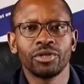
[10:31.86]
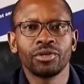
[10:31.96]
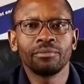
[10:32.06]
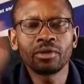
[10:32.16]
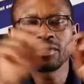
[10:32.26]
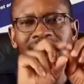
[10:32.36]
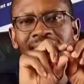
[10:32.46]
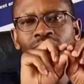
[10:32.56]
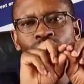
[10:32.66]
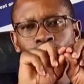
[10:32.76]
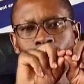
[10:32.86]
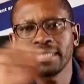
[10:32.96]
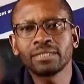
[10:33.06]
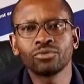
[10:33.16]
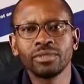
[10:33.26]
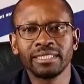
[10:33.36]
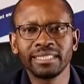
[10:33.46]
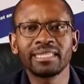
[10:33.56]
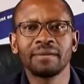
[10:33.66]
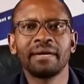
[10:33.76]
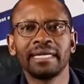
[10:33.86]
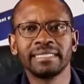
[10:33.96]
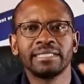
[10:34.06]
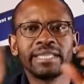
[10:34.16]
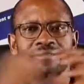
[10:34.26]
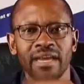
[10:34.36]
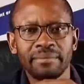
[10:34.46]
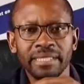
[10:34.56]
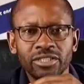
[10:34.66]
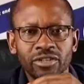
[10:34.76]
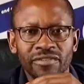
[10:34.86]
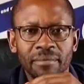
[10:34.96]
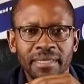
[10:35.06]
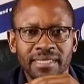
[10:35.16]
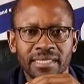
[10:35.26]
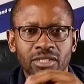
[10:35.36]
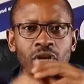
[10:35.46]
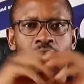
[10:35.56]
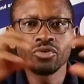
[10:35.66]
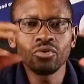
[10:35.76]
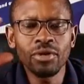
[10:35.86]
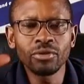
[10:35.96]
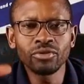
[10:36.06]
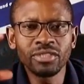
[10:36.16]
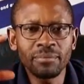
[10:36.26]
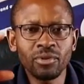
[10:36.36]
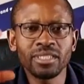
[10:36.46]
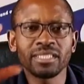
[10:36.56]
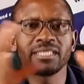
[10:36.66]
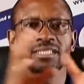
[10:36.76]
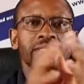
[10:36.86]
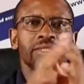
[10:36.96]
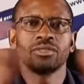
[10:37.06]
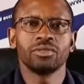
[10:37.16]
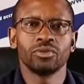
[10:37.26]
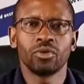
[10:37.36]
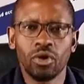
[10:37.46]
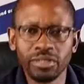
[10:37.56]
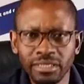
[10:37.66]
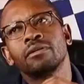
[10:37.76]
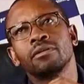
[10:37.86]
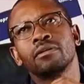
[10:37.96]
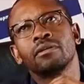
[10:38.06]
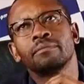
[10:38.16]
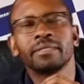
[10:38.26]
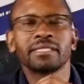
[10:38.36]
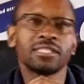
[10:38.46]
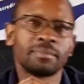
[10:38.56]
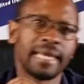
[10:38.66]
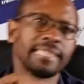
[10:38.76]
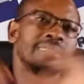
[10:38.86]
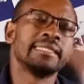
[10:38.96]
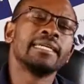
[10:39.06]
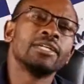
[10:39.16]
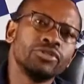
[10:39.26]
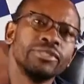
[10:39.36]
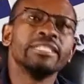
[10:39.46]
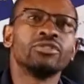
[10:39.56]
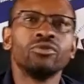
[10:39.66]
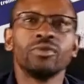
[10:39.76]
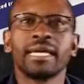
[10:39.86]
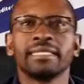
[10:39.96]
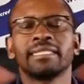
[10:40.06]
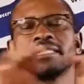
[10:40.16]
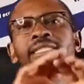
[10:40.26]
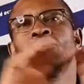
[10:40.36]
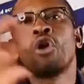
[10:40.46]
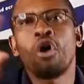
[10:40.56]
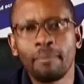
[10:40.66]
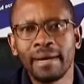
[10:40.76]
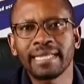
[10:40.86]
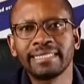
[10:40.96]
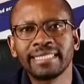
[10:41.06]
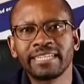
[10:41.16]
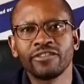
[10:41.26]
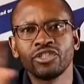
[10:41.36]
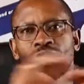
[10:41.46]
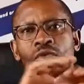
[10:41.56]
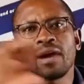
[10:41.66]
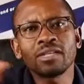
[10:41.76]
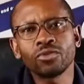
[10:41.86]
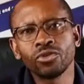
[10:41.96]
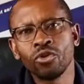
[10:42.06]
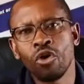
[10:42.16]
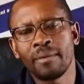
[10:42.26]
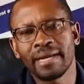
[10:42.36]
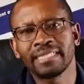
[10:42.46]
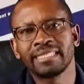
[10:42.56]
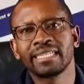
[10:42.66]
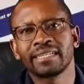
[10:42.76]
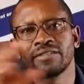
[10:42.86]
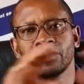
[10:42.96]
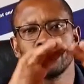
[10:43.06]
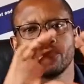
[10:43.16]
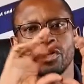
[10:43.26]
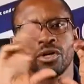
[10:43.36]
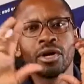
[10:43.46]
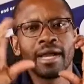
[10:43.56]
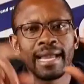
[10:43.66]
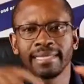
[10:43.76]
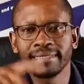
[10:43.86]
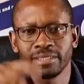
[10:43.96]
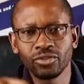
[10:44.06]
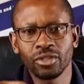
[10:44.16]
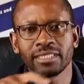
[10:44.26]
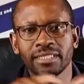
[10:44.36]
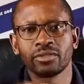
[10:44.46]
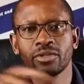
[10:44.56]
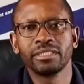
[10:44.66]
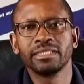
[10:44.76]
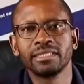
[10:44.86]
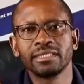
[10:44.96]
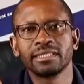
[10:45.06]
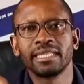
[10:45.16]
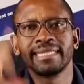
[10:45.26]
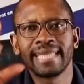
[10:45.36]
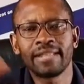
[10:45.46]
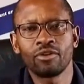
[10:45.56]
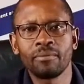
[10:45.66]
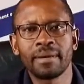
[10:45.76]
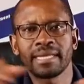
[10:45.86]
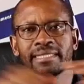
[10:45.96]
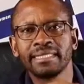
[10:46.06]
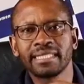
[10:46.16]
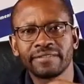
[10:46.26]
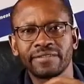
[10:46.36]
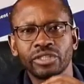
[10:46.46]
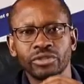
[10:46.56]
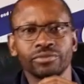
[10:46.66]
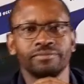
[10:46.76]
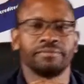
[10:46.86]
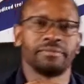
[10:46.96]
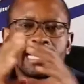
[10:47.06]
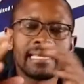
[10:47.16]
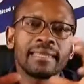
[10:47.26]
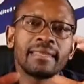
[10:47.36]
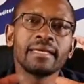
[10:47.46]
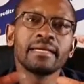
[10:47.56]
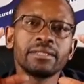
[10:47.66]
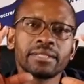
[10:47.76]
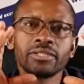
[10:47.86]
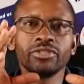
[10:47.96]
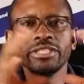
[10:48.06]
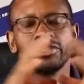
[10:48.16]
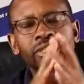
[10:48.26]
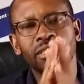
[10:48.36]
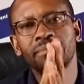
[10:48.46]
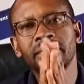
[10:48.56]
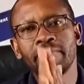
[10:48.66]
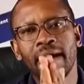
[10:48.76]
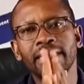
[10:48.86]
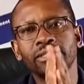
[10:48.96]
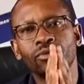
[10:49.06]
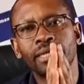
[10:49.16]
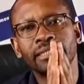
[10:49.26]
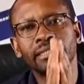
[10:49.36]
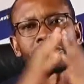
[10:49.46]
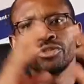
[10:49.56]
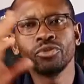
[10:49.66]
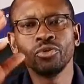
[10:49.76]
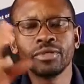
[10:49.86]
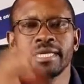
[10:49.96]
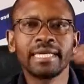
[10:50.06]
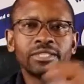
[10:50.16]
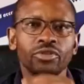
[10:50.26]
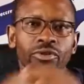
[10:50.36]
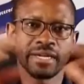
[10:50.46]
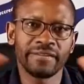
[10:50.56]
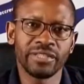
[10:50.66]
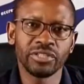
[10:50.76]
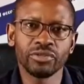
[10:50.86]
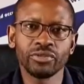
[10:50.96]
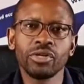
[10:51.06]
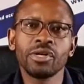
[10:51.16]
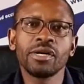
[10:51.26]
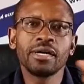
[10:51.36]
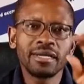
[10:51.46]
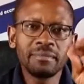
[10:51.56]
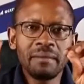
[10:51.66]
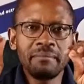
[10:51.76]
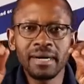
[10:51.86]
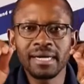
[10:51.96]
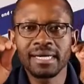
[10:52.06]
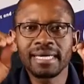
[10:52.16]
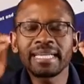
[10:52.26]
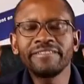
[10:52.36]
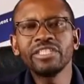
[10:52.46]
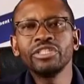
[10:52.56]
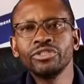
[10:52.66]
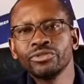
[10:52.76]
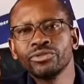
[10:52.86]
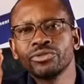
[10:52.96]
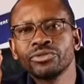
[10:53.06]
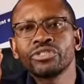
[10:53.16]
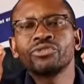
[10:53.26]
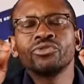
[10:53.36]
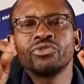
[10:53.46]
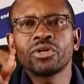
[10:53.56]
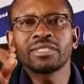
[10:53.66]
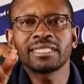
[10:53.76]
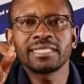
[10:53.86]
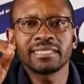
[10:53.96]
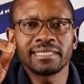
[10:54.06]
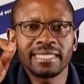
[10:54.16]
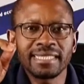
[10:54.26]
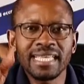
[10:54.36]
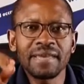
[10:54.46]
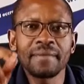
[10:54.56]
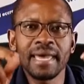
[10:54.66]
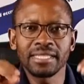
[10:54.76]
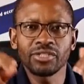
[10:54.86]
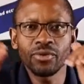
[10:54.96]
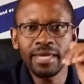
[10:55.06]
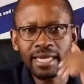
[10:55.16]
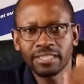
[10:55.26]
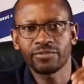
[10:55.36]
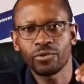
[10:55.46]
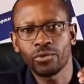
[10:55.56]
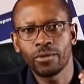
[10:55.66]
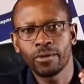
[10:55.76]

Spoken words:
because that's what will determine the viability of the business. So when you're doing the projections on business plan, you need to look at your operating revenue. Focus on your operating revenue and not on the non-operating revenue. Another thing that you need to keep in mind when you're looking at your revenue, remember, revenue is not the same as your cash flow.